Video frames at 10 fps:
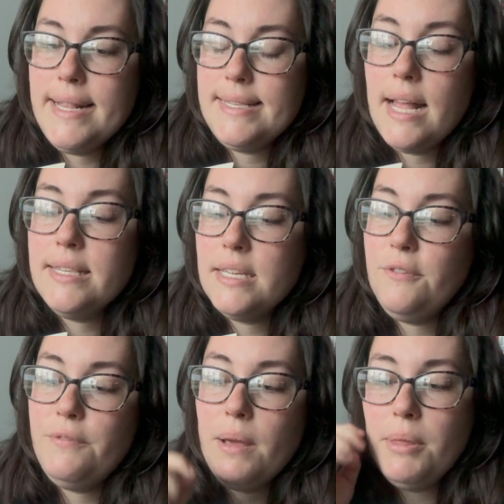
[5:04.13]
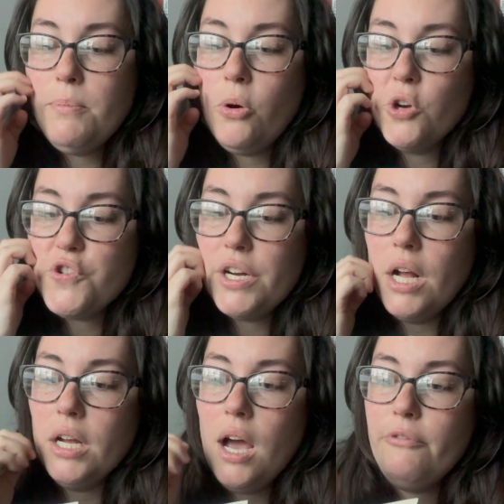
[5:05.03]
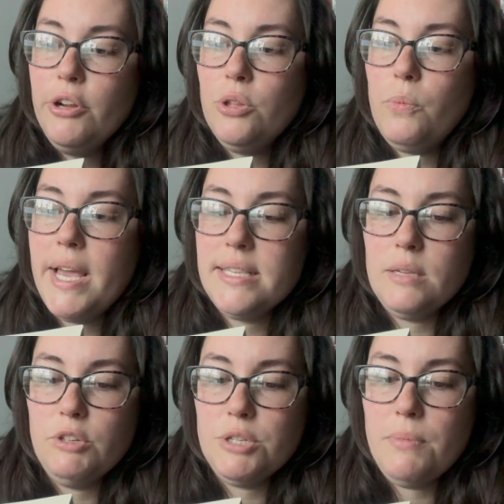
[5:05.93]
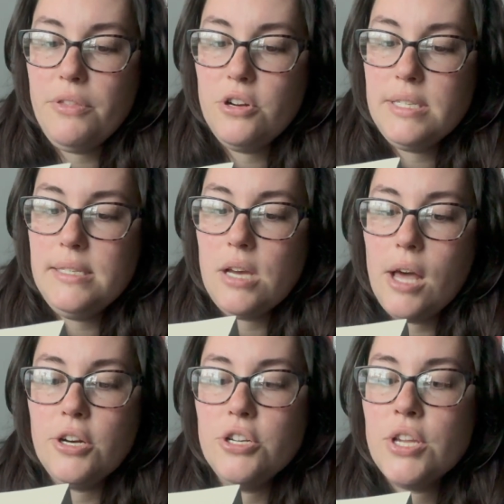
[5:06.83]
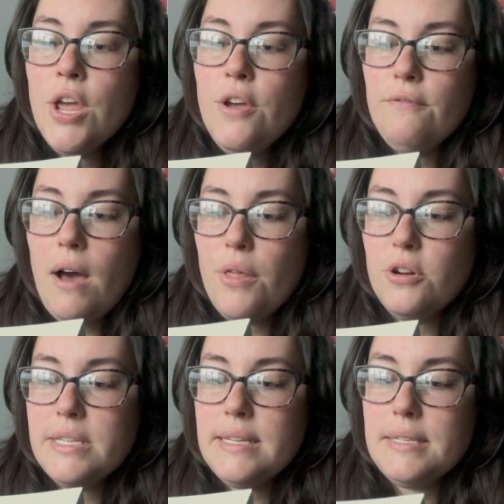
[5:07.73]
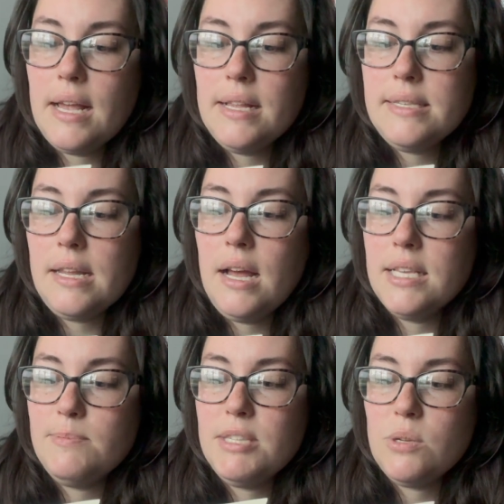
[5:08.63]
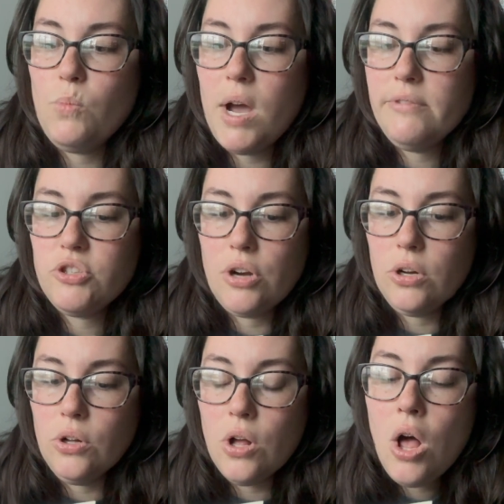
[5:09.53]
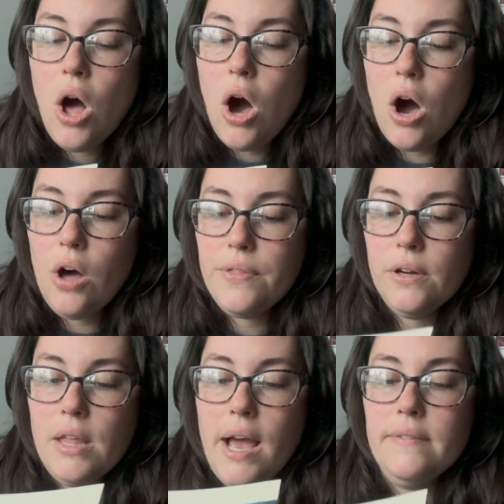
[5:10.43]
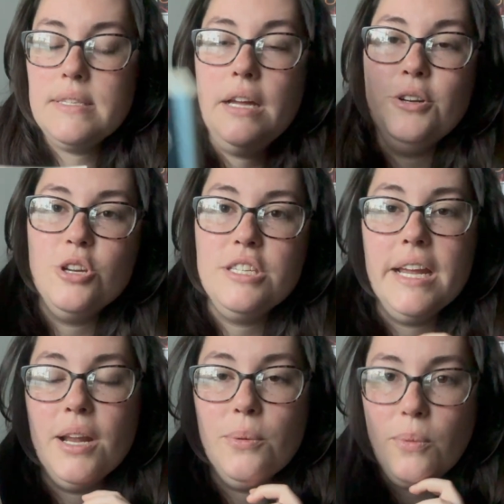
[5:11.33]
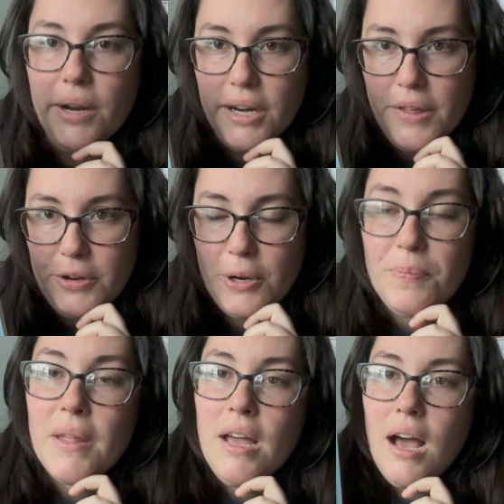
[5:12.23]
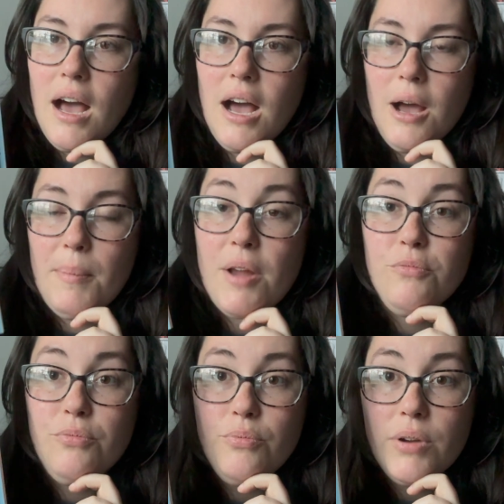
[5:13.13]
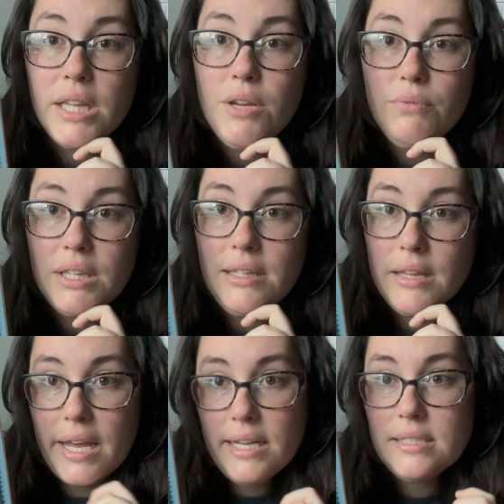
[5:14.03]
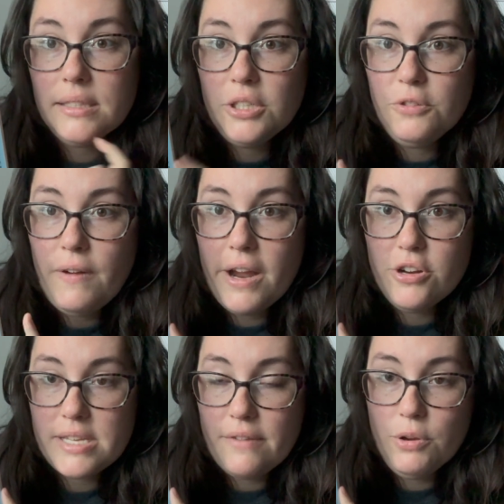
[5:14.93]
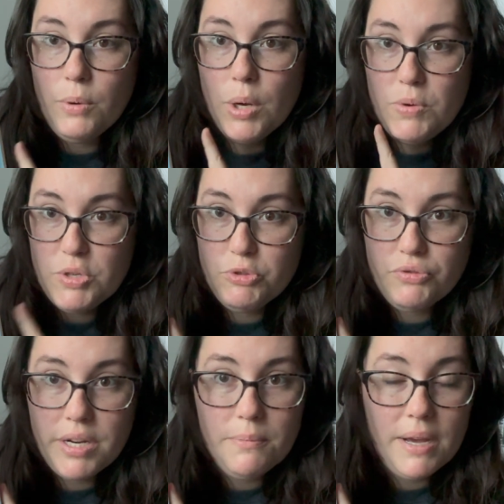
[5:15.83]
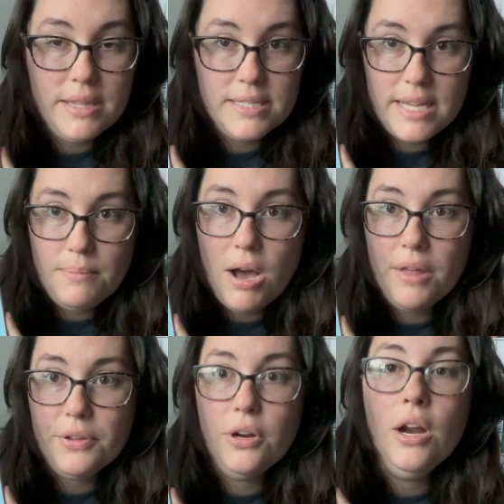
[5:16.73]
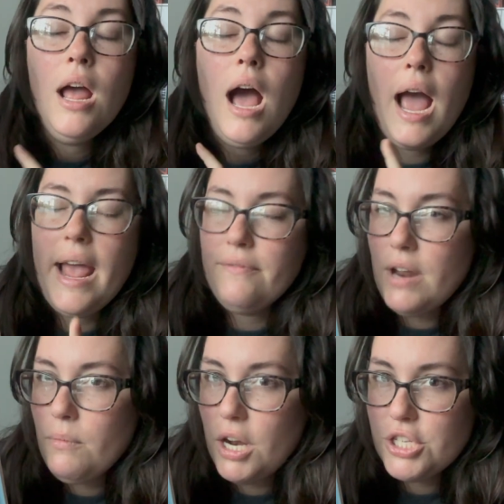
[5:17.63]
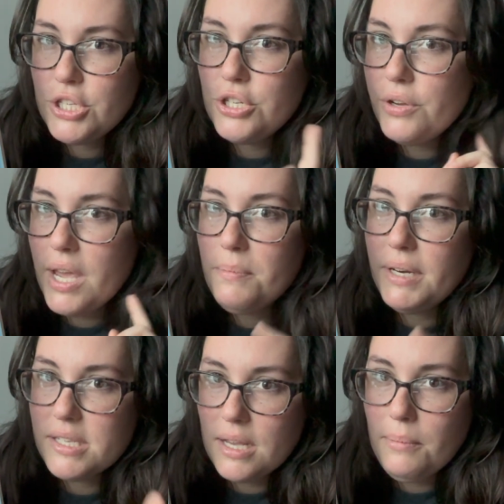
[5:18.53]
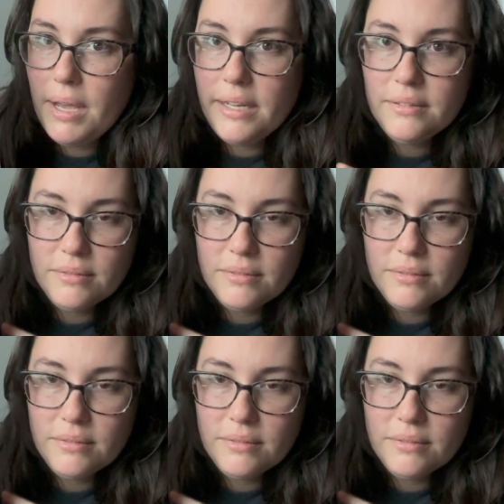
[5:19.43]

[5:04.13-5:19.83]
sensitive family portrait uncovering the ways in which mothers and daughters, fathers and sons, and husbands and wives struggle all their lives to understand one another. I really, really liked Little Fires Everywhere, which was written by the same author. I have not watched the show yet, but it's on my